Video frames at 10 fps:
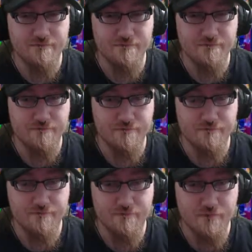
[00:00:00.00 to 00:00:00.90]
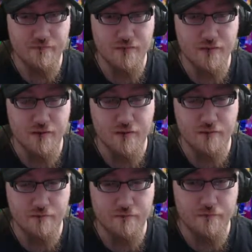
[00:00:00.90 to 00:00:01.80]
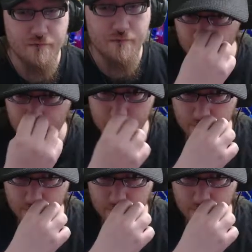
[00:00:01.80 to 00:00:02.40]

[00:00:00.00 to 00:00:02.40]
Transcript: Nothing is said.